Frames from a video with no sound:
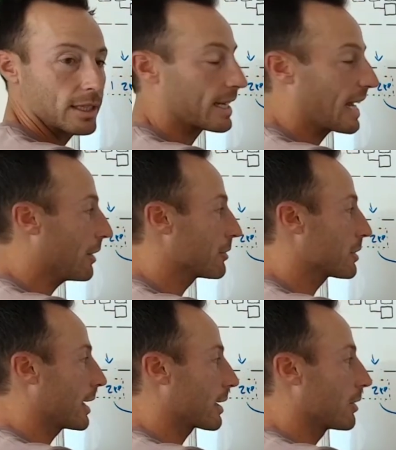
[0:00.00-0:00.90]
accounts
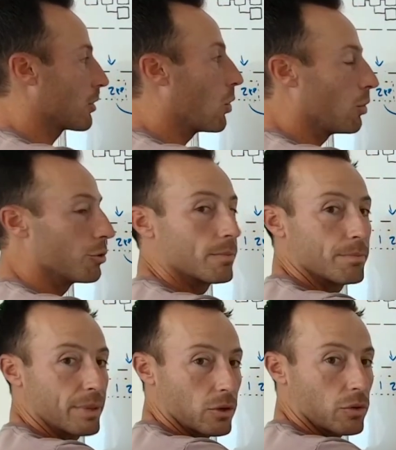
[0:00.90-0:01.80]
that can hold
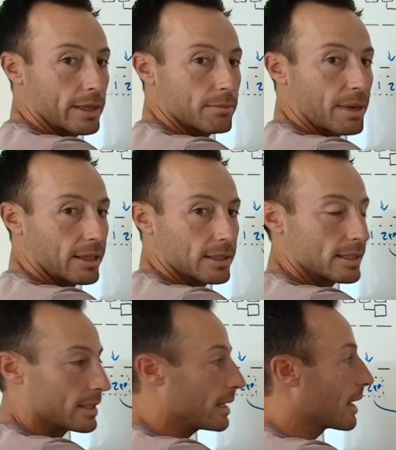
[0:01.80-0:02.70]
Bitcoin
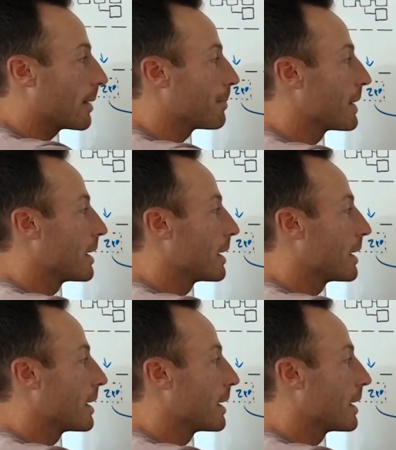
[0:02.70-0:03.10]
balances in them,